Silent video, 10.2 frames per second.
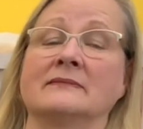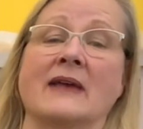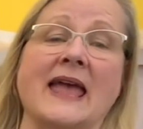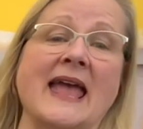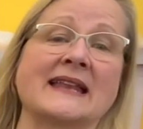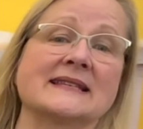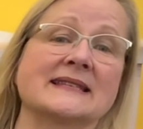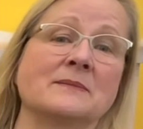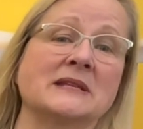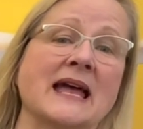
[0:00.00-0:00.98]
And
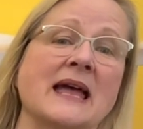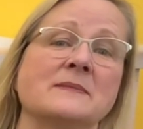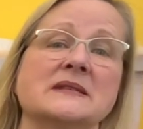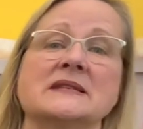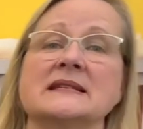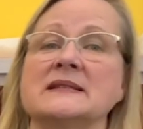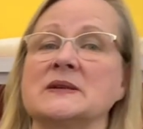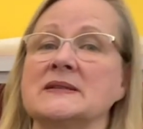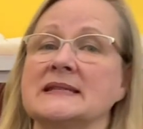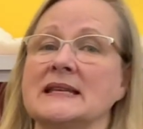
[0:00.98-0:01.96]
sometimes does your
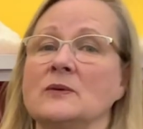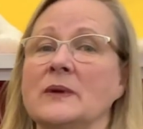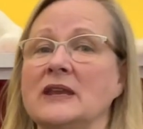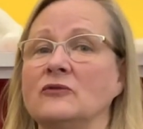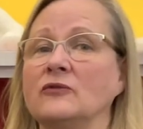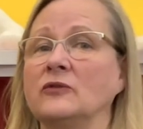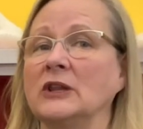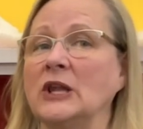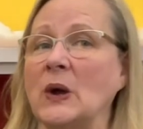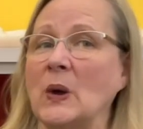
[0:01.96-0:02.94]
seaweed
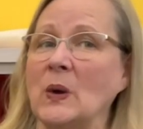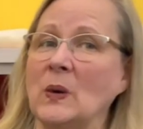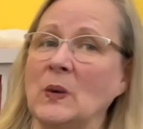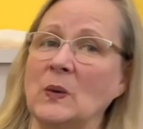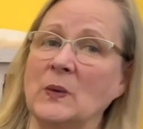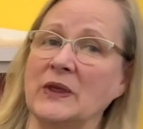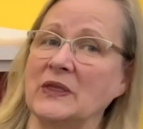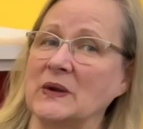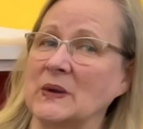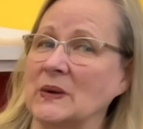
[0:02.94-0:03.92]
flow with the
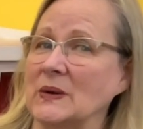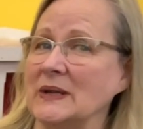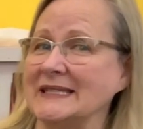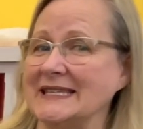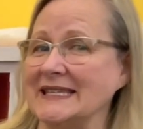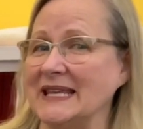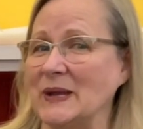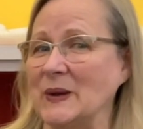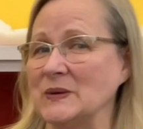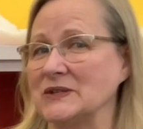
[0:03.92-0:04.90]
current in the
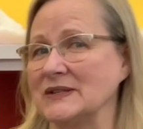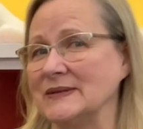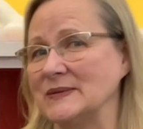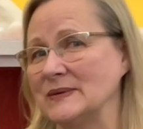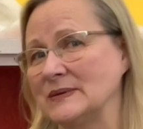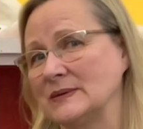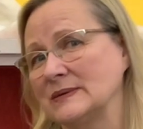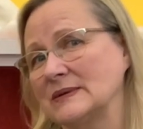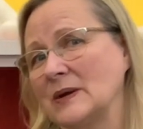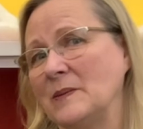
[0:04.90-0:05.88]
ocean?
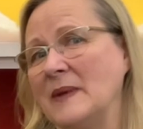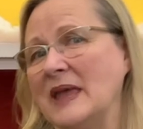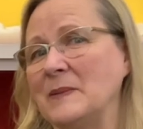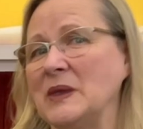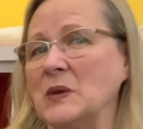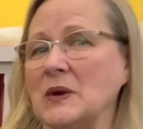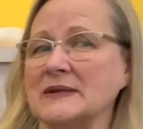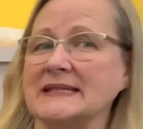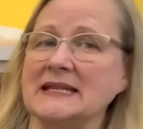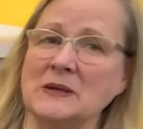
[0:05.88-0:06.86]
So maybe your
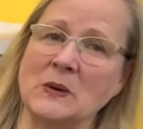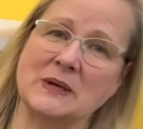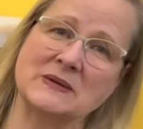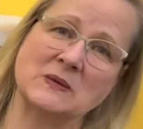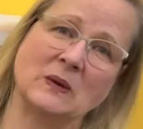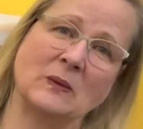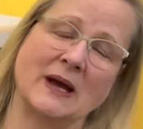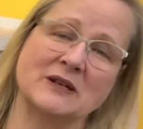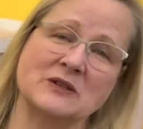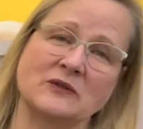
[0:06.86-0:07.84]
seahorse will
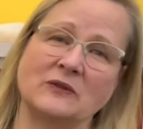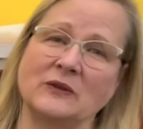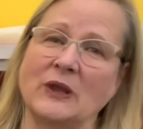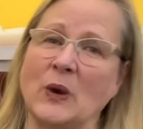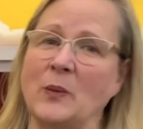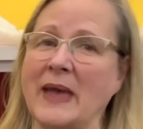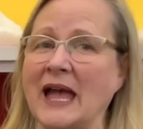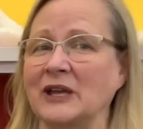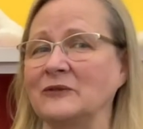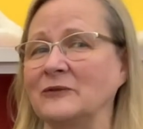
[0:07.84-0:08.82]
want to flow
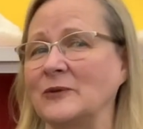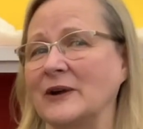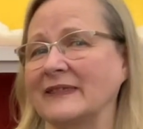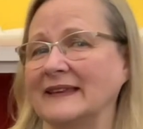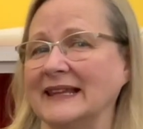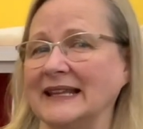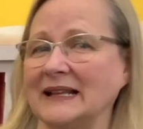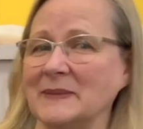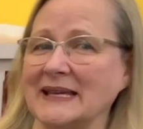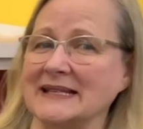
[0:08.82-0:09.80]
back and forth a little
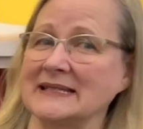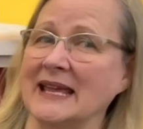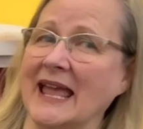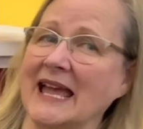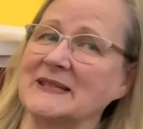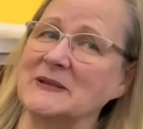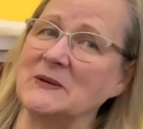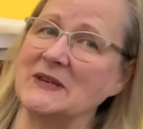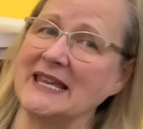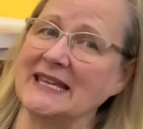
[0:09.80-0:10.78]
bit as you
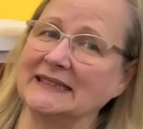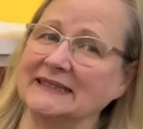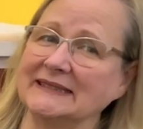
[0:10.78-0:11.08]
kneel.